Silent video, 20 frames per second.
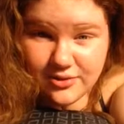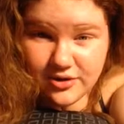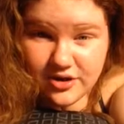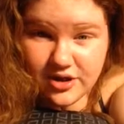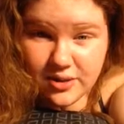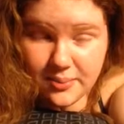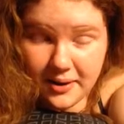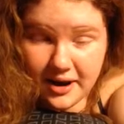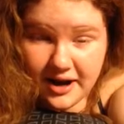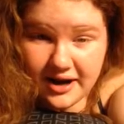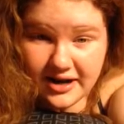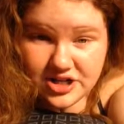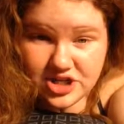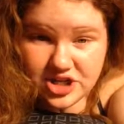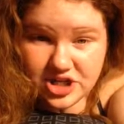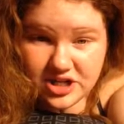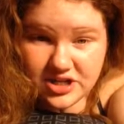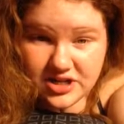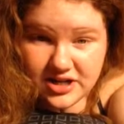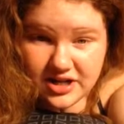with a
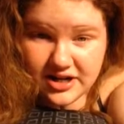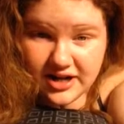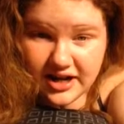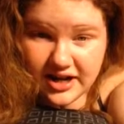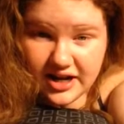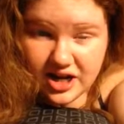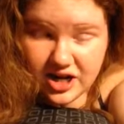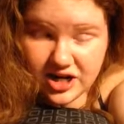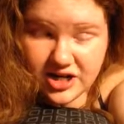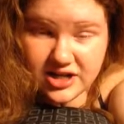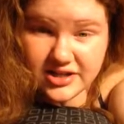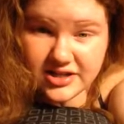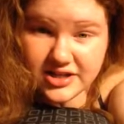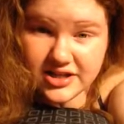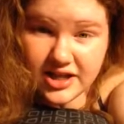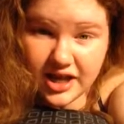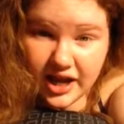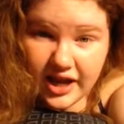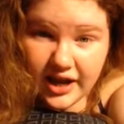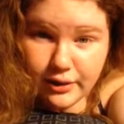passion, and I
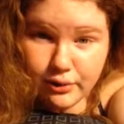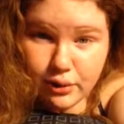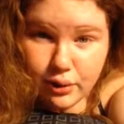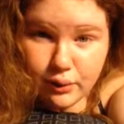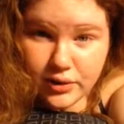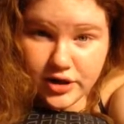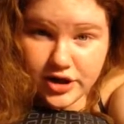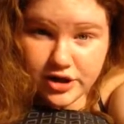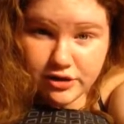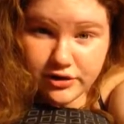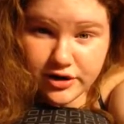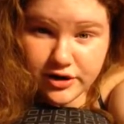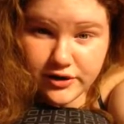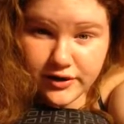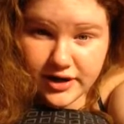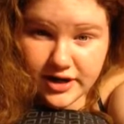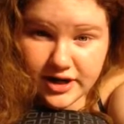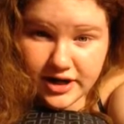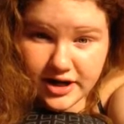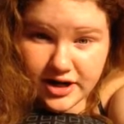honestly hate what we're doing
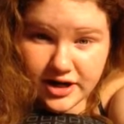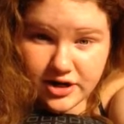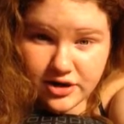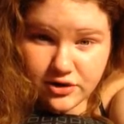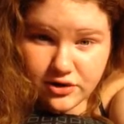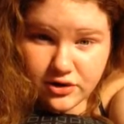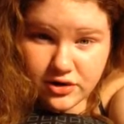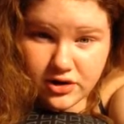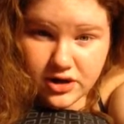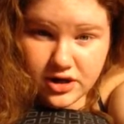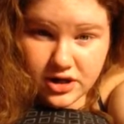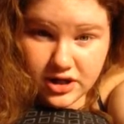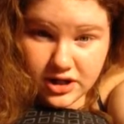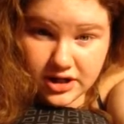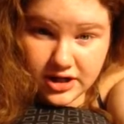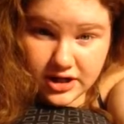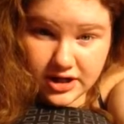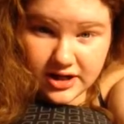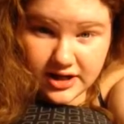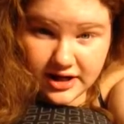right now
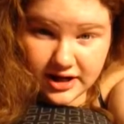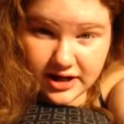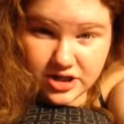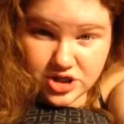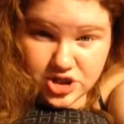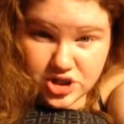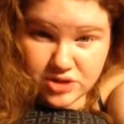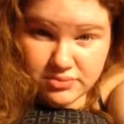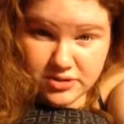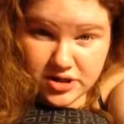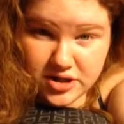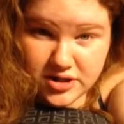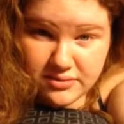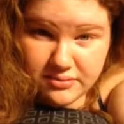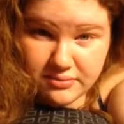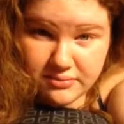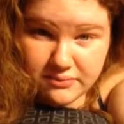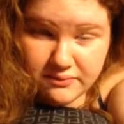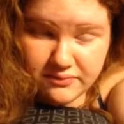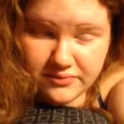in
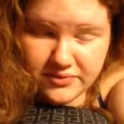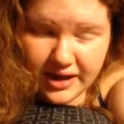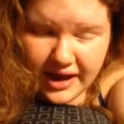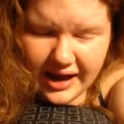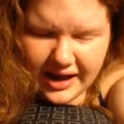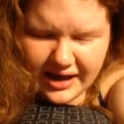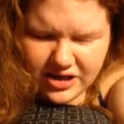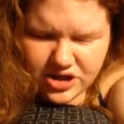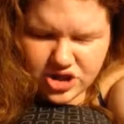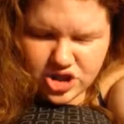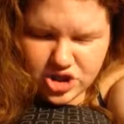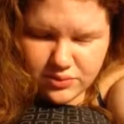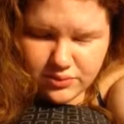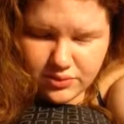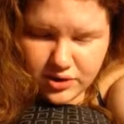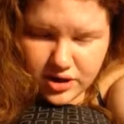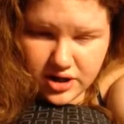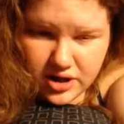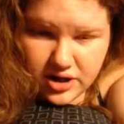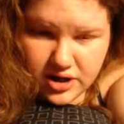algebra,
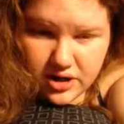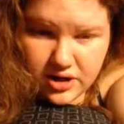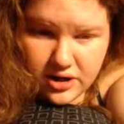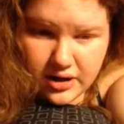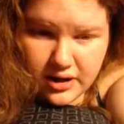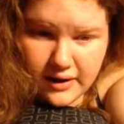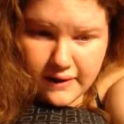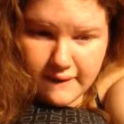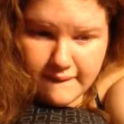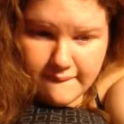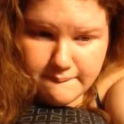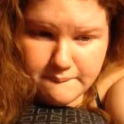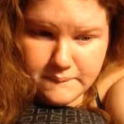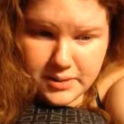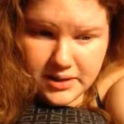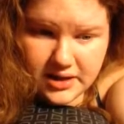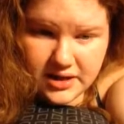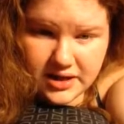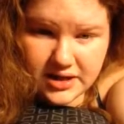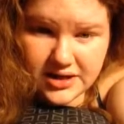algebra,
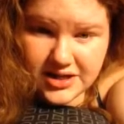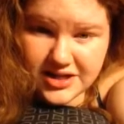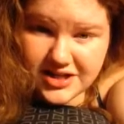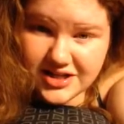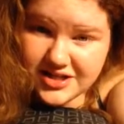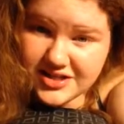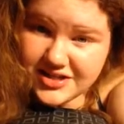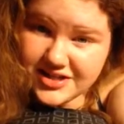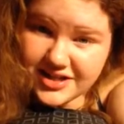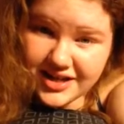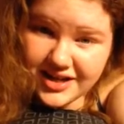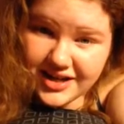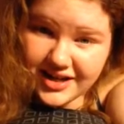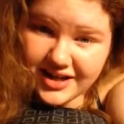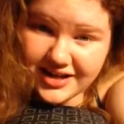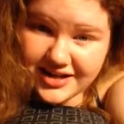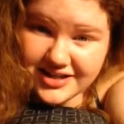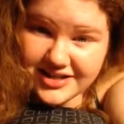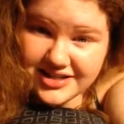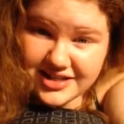because
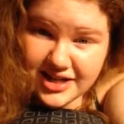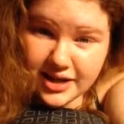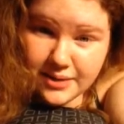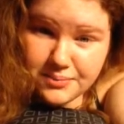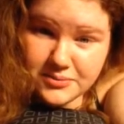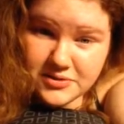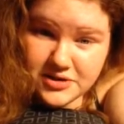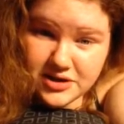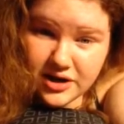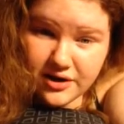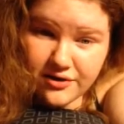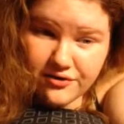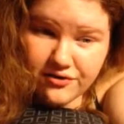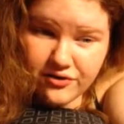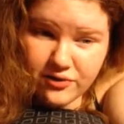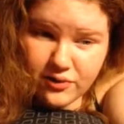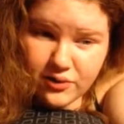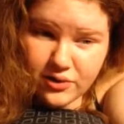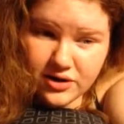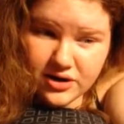except
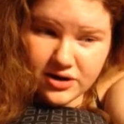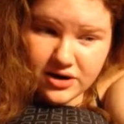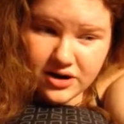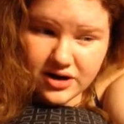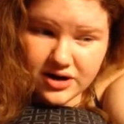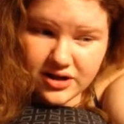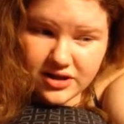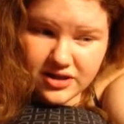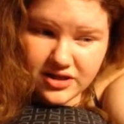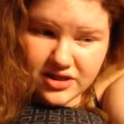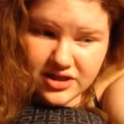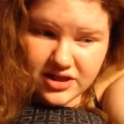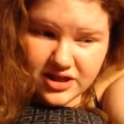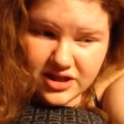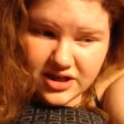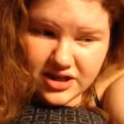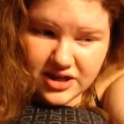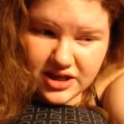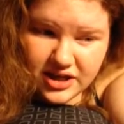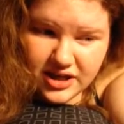for
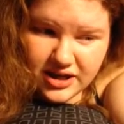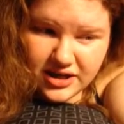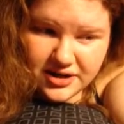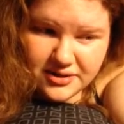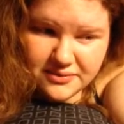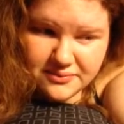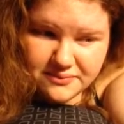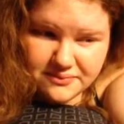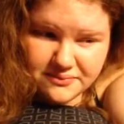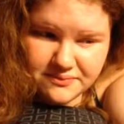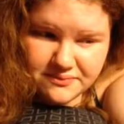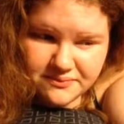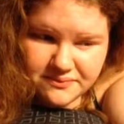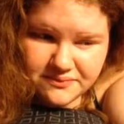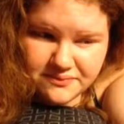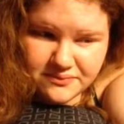the um,